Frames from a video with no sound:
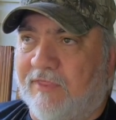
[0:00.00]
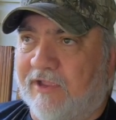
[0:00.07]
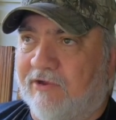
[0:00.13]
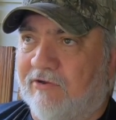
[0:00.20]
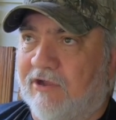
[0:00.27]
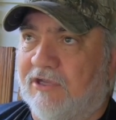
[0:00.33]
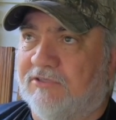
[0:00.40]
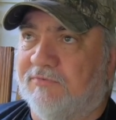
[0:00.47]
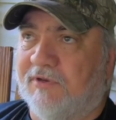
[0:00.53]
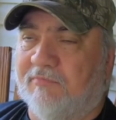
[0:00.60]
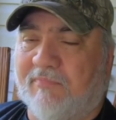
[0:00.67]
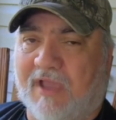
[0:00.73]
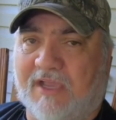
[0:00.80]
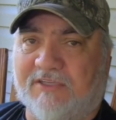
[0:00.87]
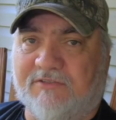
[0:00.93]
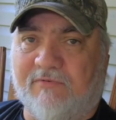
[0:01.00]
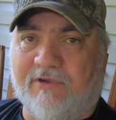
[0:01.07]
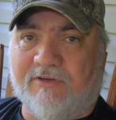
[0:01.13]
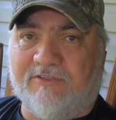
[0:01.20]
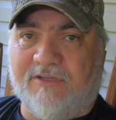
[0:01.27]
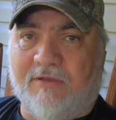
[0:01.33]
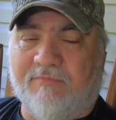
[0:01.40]
I think her husband had passed away
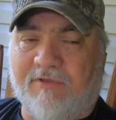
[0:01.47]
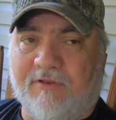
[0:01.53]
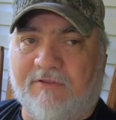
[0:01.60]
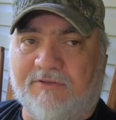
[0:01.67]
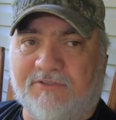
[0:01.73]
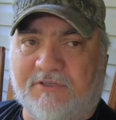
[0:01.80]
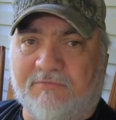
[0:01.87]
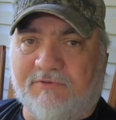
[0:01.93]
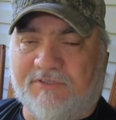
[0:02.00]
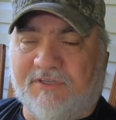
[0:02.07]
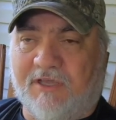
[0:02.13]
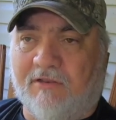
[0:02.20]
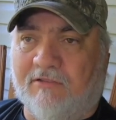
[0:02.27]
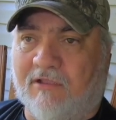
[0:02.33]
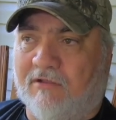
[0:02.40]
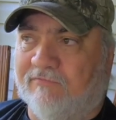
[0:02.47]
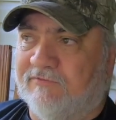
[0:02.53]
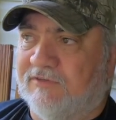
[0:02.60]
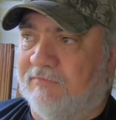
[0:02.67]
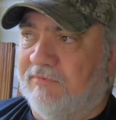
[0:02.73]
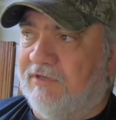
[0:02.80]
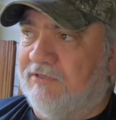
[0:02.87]
or something, and she was selling off
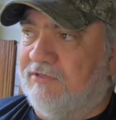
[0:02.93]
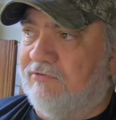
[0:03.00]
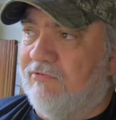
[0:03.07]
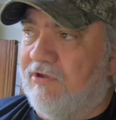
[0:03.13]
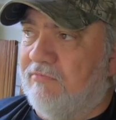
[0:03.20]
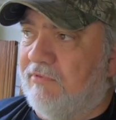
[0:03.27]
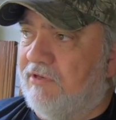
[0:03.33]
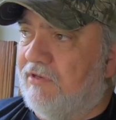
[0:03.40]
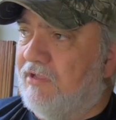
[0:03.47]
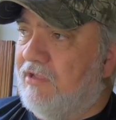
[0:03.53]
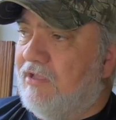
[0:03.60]
some of his equipment.